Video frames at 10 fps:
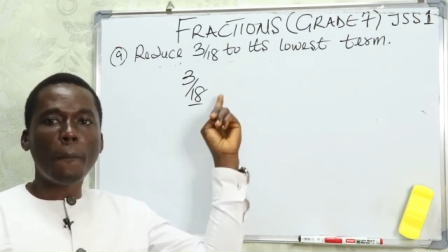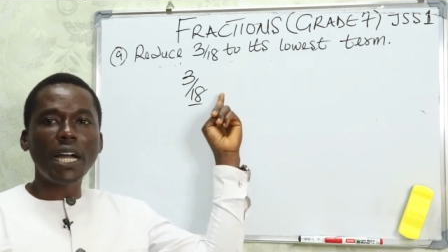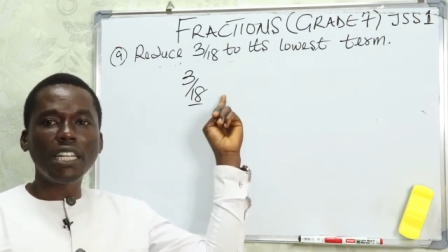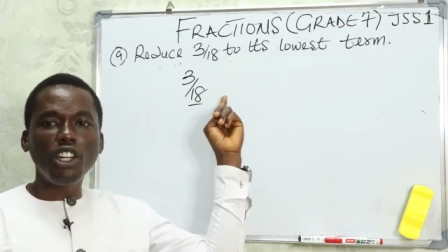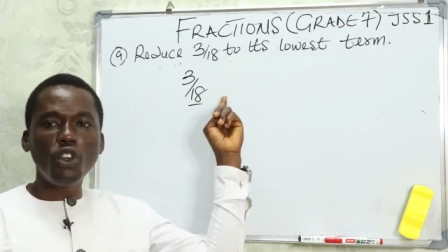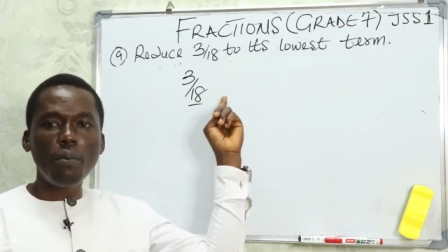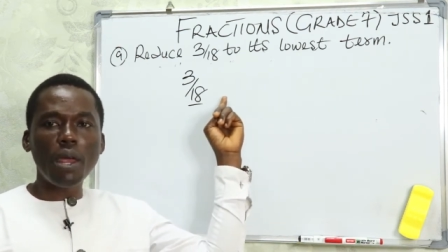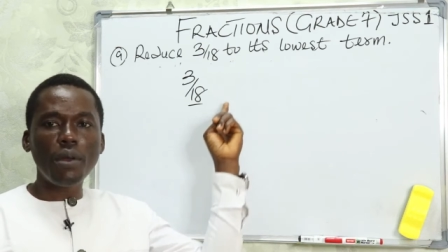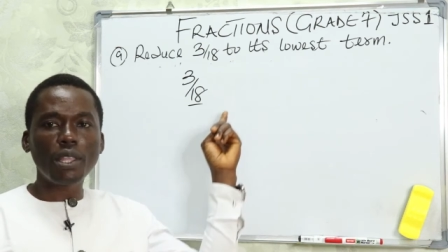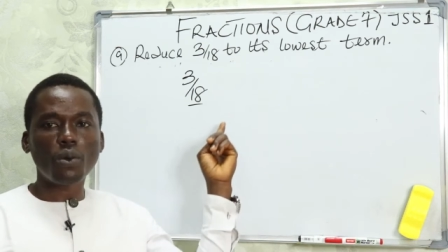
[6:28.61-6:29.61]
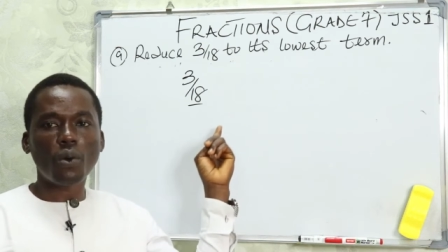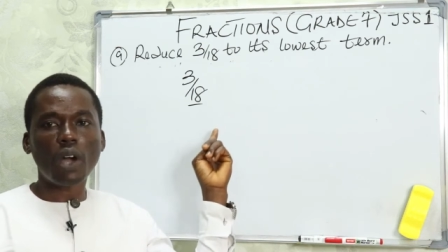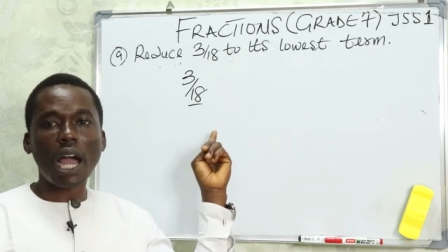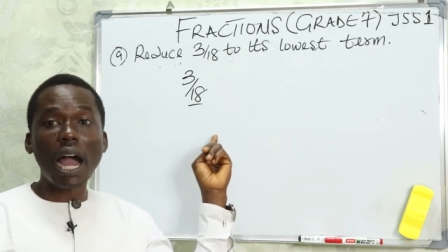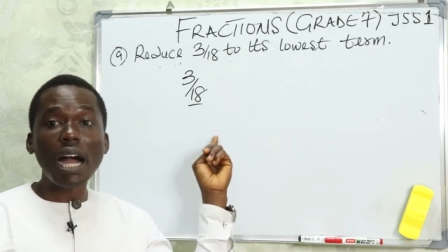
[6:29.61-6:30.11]
by the numerator
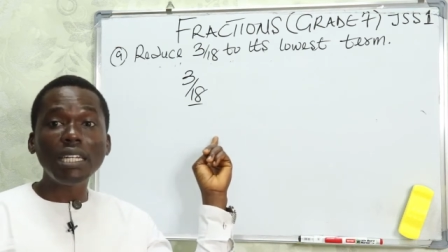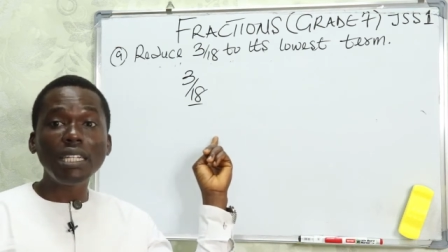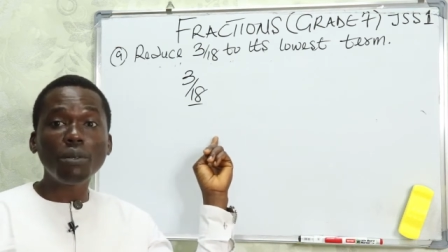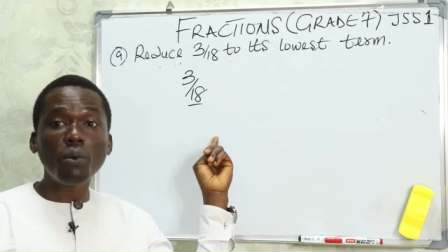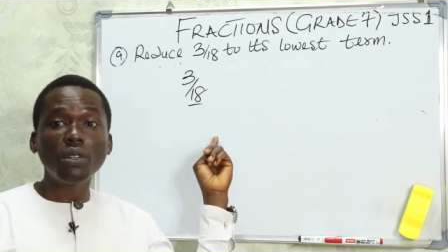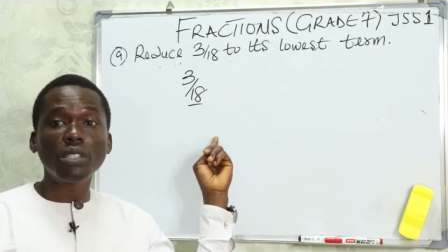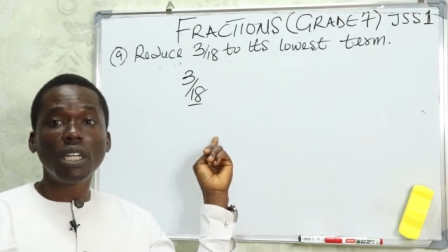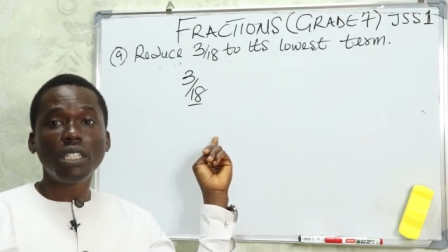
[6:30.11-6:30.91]
and the what?